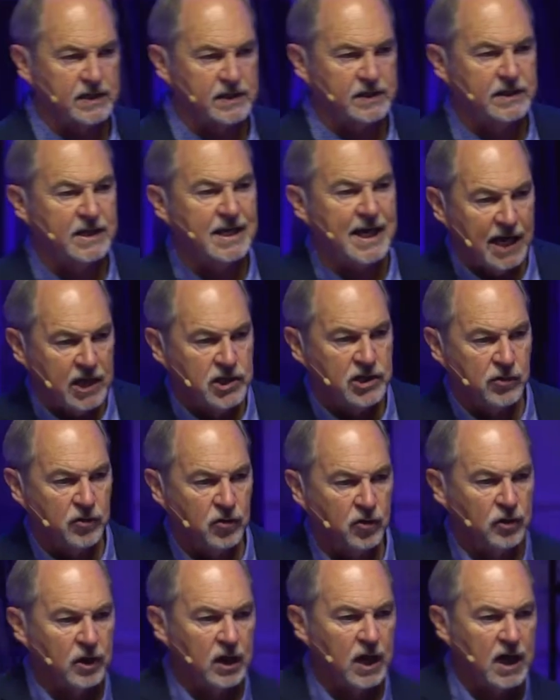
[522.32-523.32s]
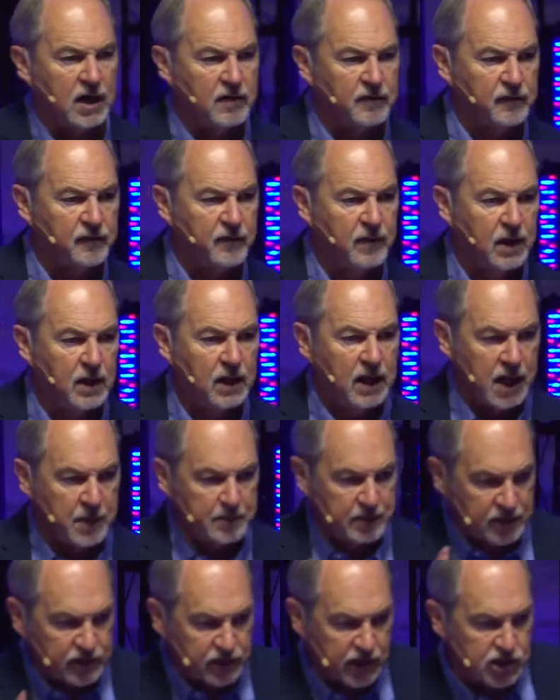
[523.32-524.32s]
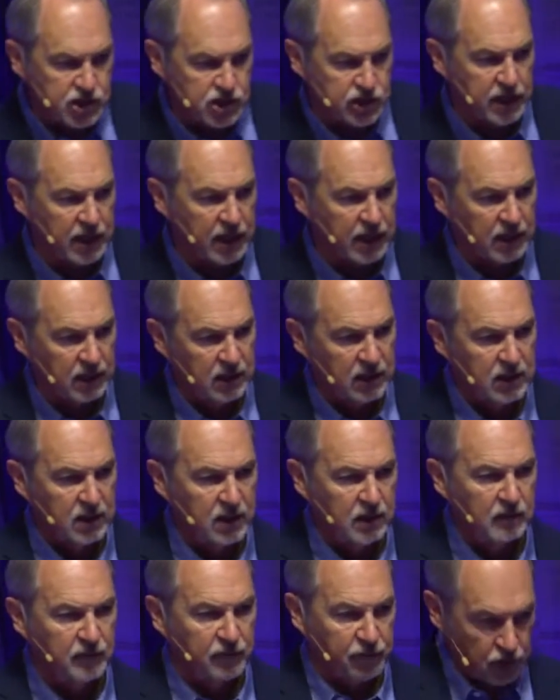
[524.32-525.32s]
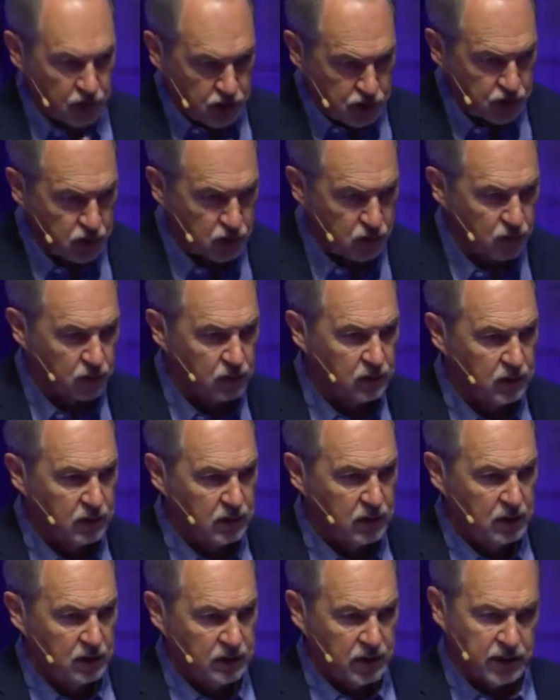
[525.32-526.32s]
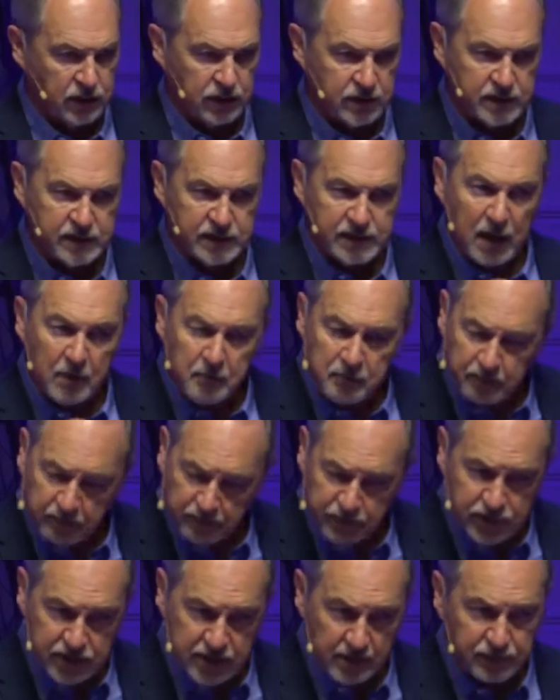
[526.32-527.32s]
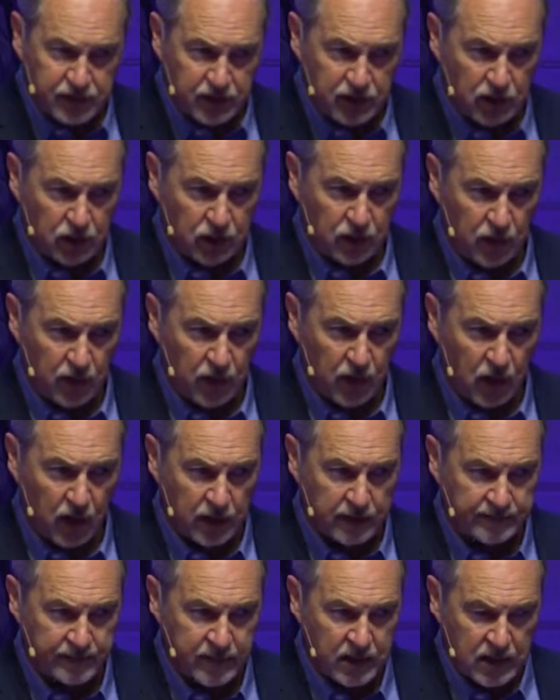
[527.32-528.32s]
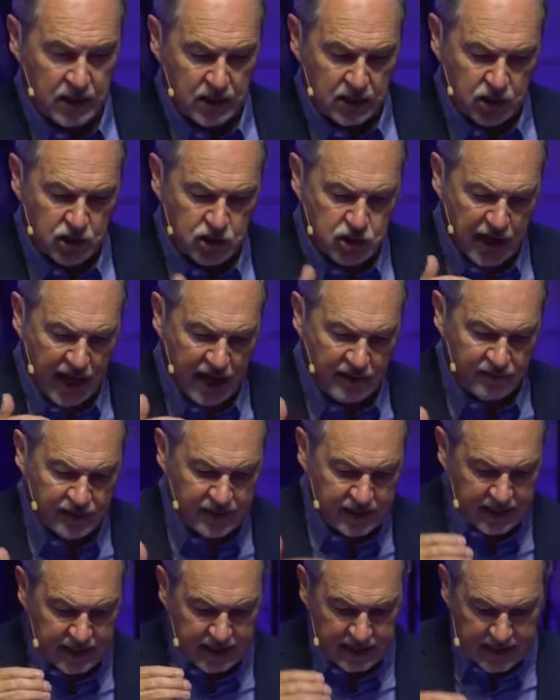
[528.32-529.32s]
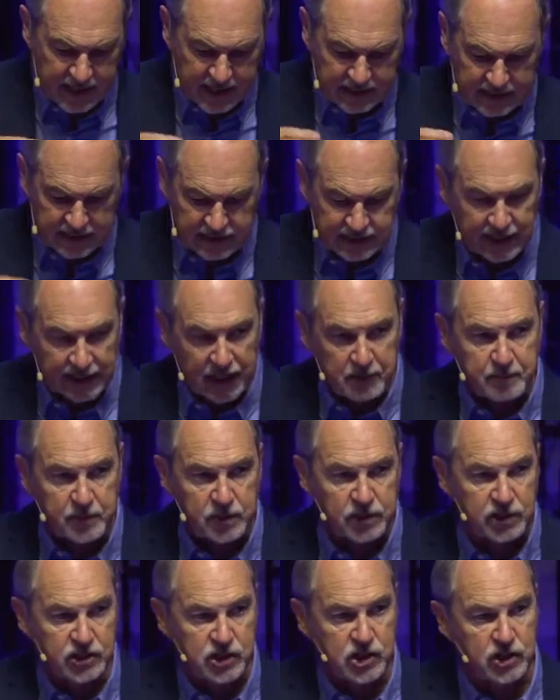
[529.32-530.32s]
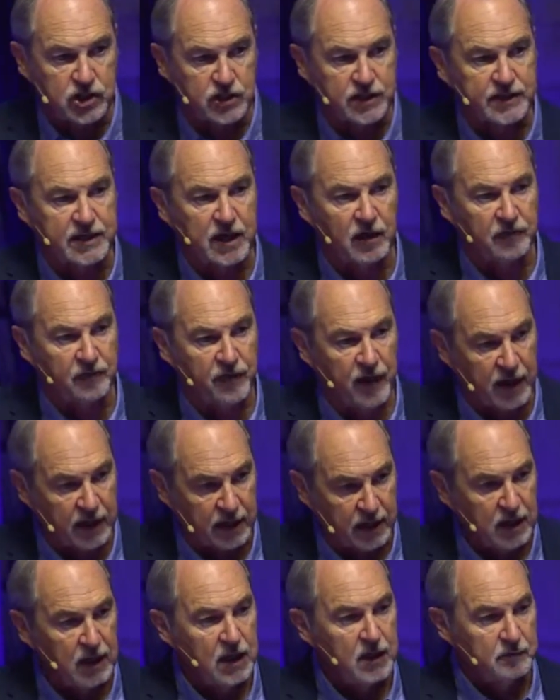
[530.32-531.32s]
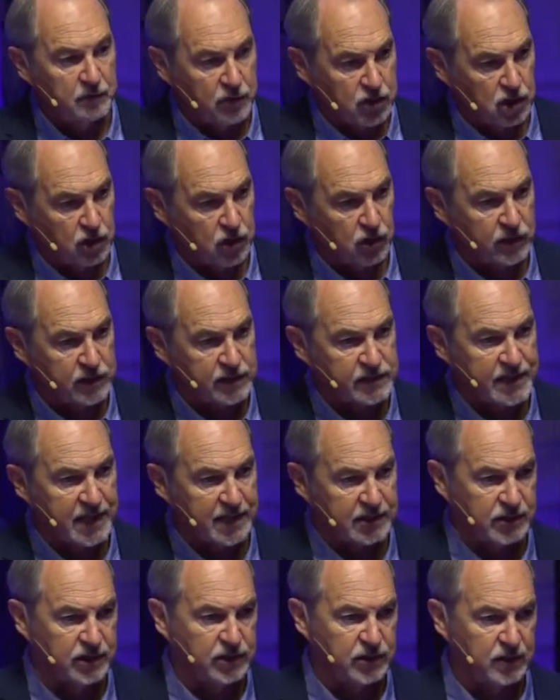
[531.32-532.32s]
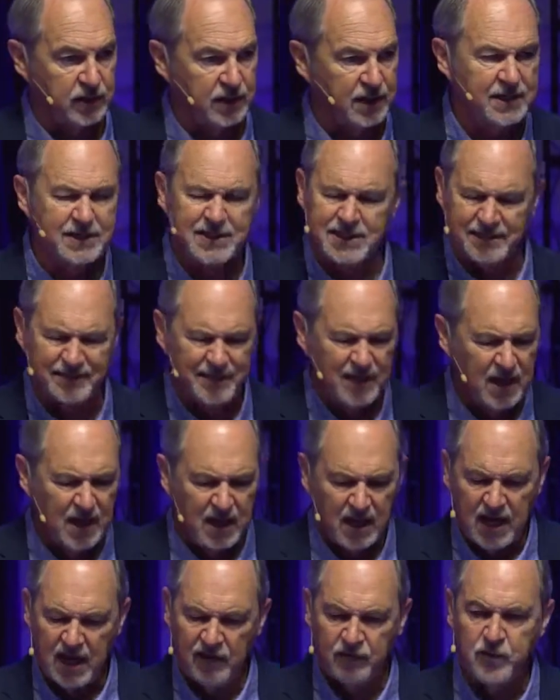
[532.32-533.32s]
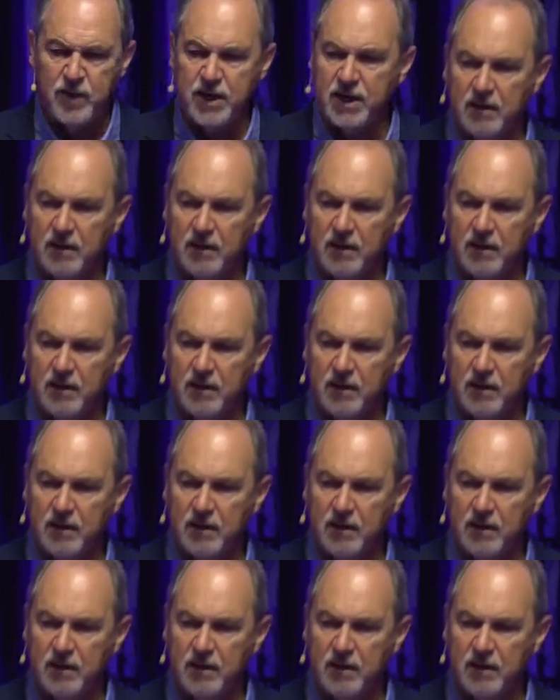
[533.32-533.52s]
to see in your own life a positioning for you, that there's some, something going on that you haven't necessarily positioned yourself in, but you're going to start to do it. Listen, if we